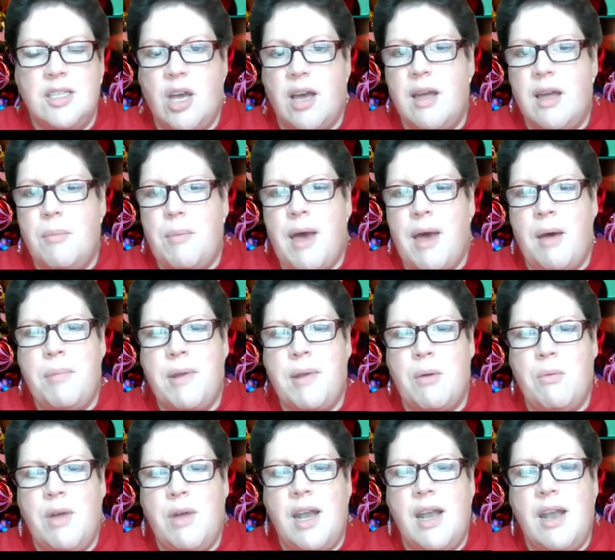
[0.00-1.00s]
talk about, but
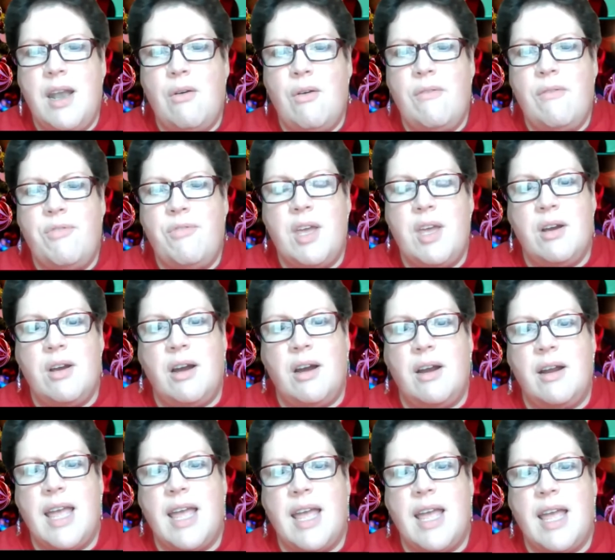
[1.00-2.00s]
I want to know if there
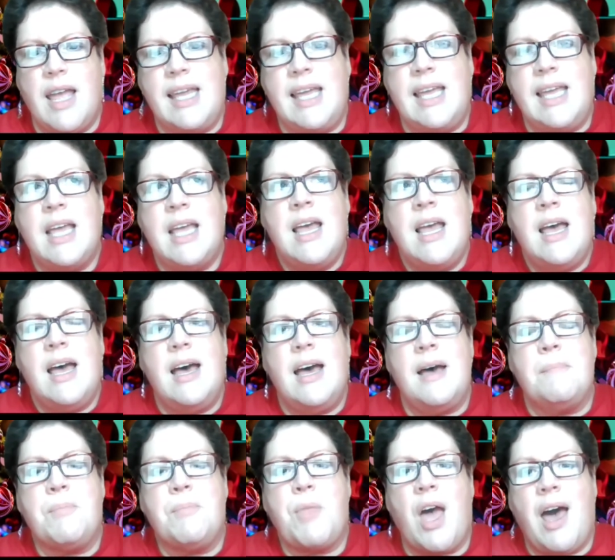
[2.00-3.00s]
are any
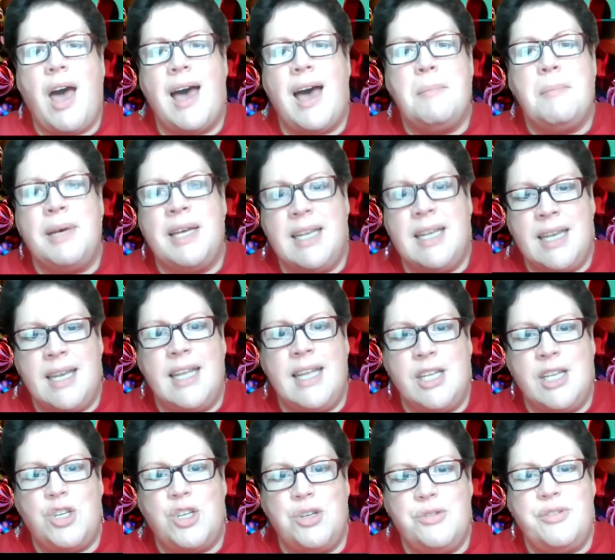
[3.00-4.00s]
um, hot button
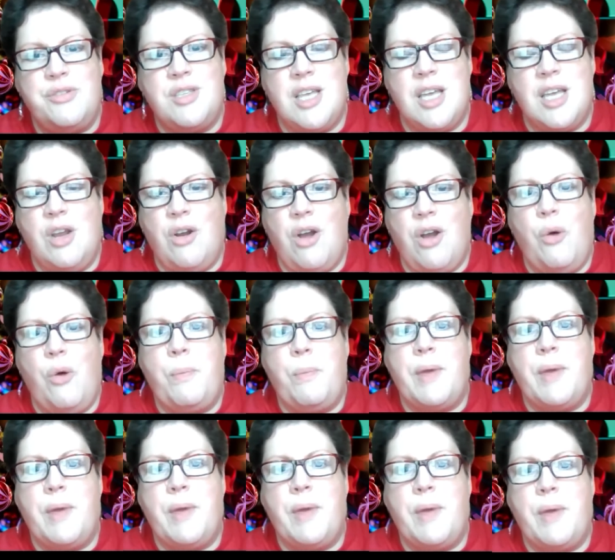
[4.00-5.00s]
issues that you're
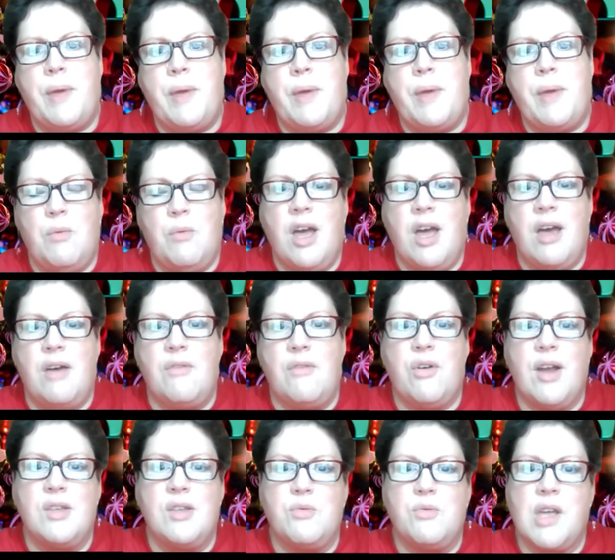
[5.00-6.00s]
hoping that I will
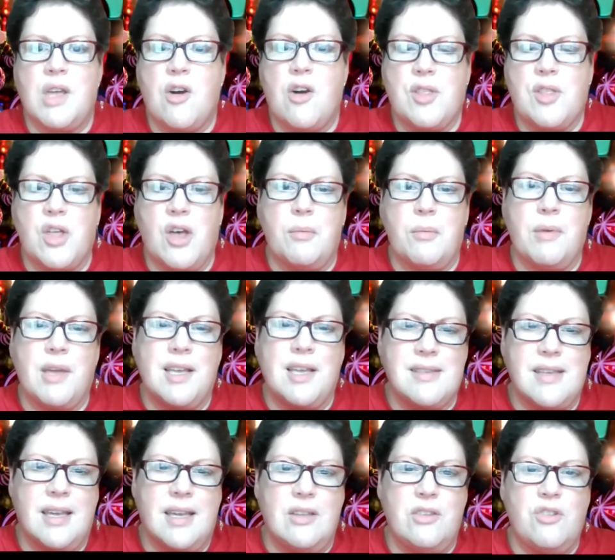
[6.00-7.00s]
cover as we go along,
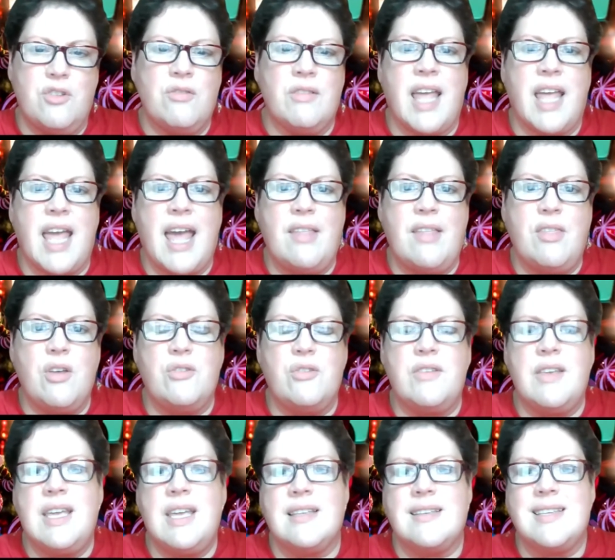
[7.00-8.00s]
because I can certainly add
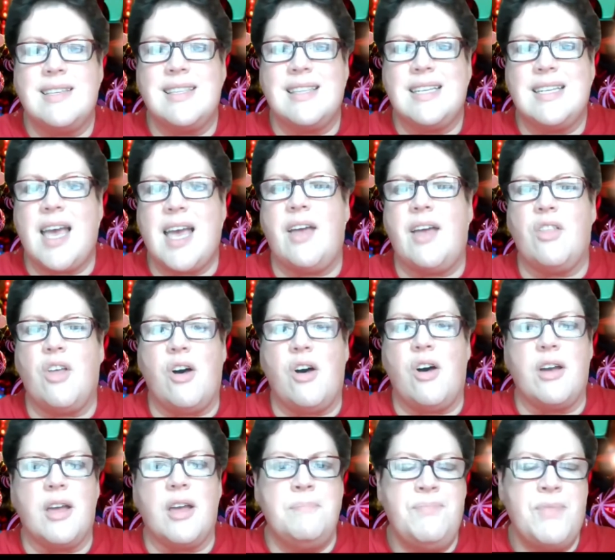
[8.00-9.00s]
those into the dialogue.
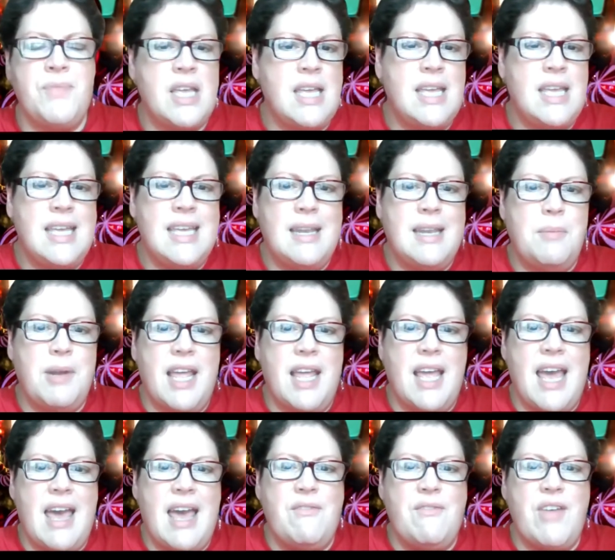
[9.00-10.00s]
Anybody
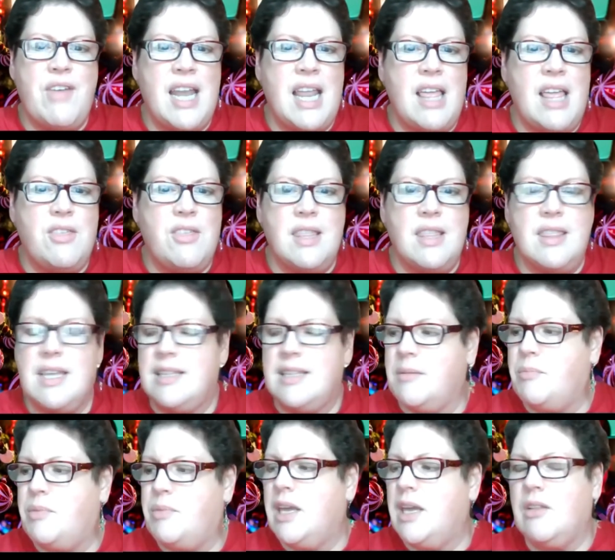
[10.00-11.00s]
have anything that's
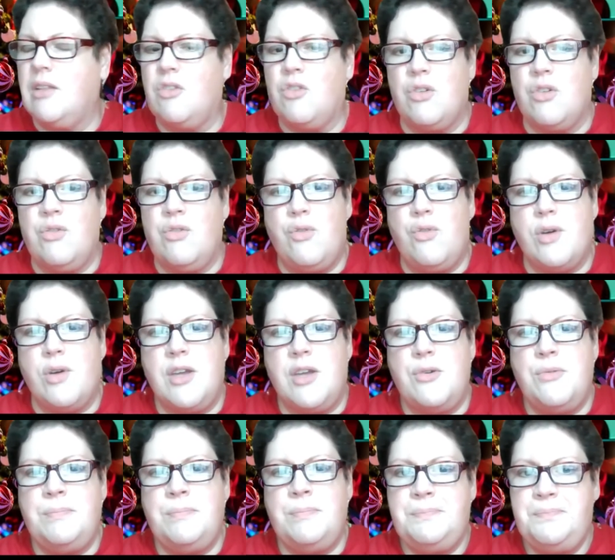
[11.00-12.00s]
a big concern for
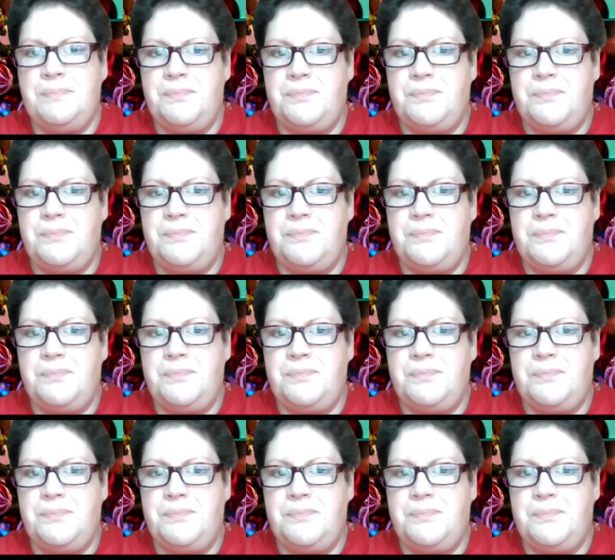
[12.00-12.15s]
you?